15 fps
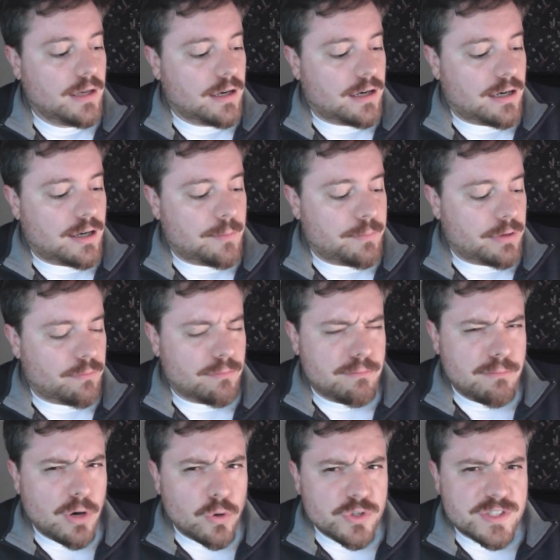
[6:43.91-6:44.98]
but
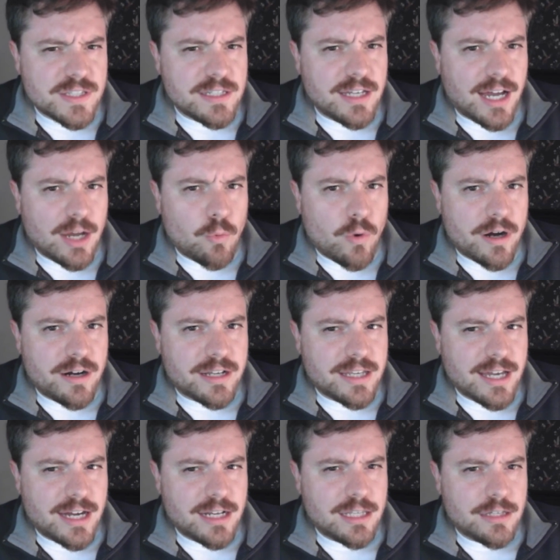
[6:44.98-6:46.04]
mostly I wanted to
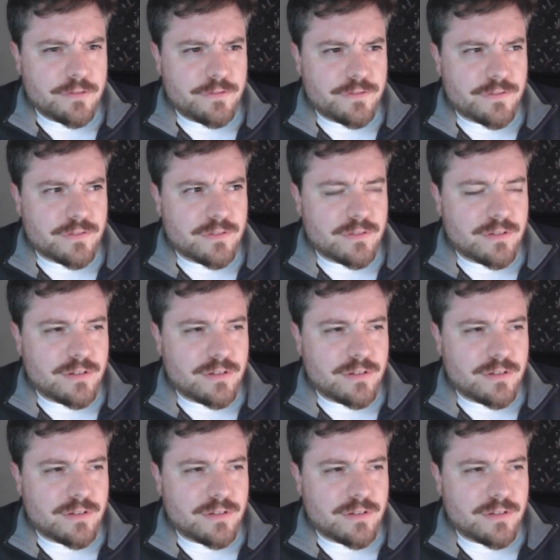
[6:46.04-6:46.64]
kind of give